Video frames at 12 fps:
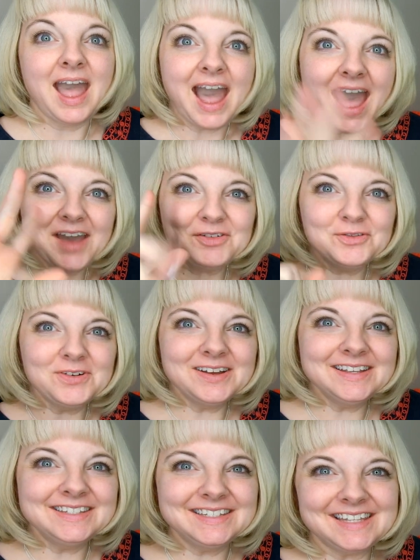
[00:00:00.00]
Hi
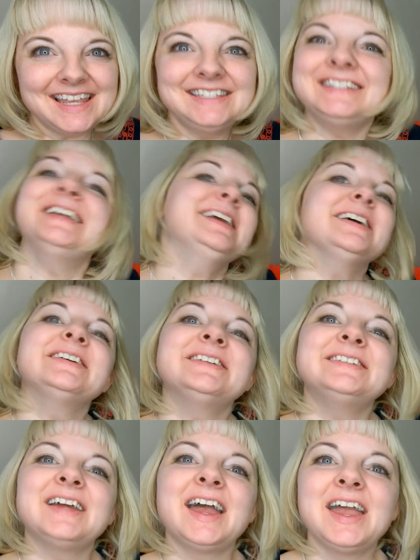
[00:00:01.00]
everyone, Stacy here
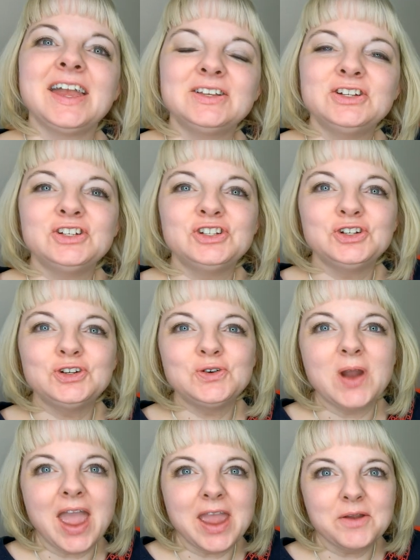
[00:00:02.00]
today to
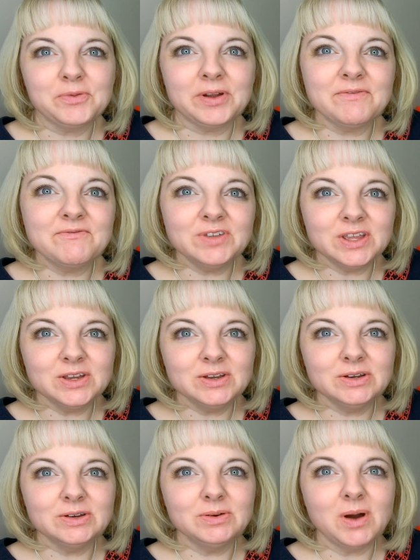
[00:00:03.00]
do a
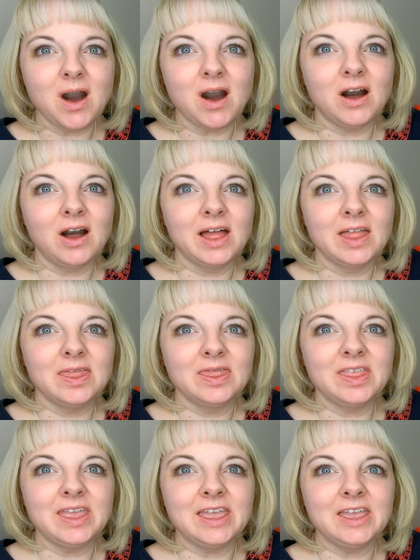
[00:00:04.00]
review on
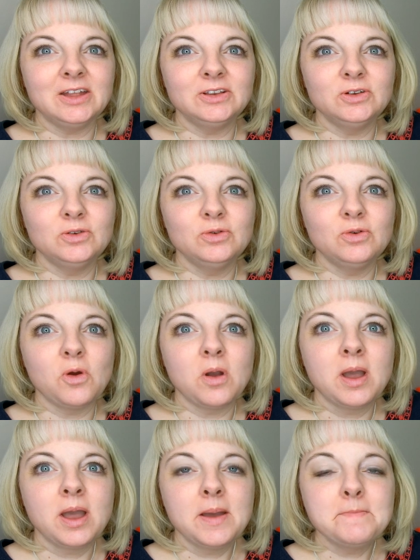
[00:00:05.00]
the new
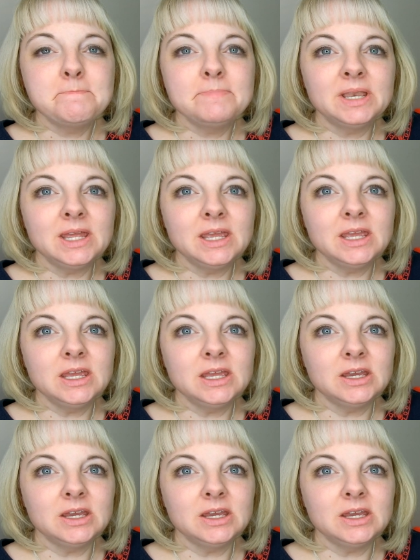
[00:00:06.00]
mini